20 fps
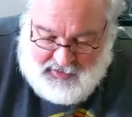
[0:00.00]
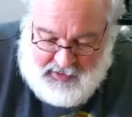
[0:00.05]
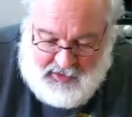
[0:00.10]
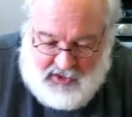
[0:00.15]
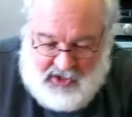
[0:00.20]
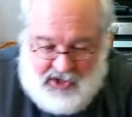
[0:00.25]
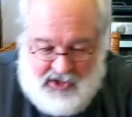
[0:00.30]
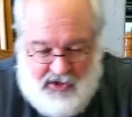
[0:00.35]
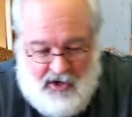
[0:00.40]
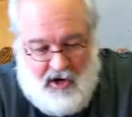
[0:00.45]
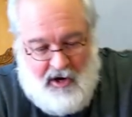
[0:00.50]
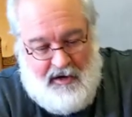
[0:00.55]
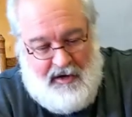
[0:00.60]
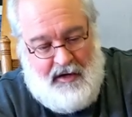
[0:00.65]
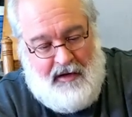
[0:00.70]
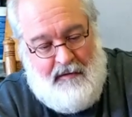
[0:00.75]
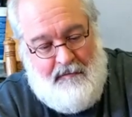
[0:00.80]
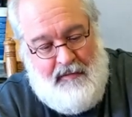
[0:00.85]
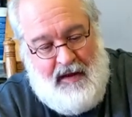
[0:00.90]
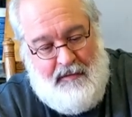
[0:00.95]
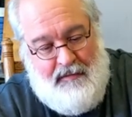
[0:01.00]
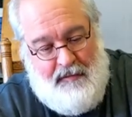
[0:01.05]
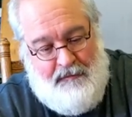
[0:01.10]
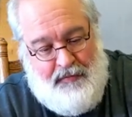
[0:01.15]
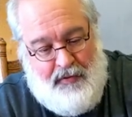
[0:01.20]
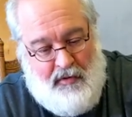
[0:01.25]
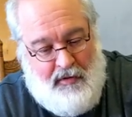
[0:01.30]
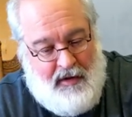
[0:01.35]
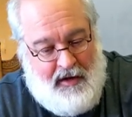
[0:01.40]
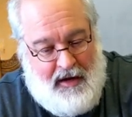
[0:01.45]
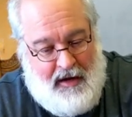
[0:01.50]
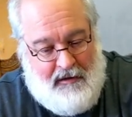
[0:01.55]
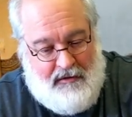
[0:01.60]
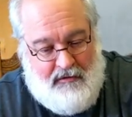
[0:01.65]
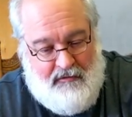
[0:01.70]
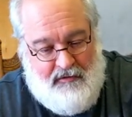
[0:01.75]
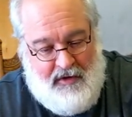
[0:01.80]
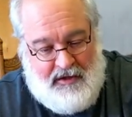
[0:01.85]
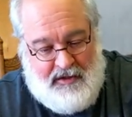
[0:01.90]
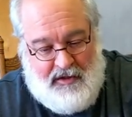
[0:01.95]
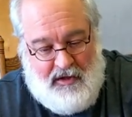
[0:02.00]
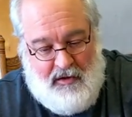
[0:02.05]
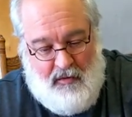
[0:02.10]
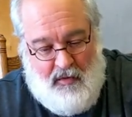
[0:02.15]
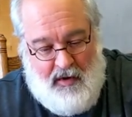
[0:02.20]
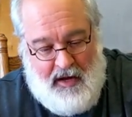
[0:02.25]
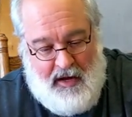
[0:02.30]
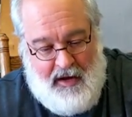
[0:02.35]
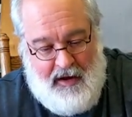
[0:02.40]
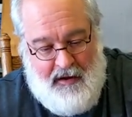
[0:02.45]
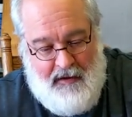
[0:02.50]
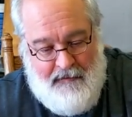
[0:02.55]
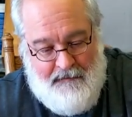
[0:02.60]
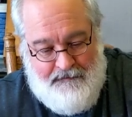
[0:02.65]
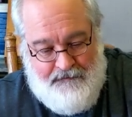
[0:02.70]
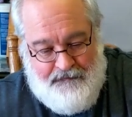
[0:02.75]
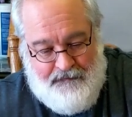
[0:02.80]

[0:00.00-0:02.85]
Get it started and maybe pull it out the rest of the way.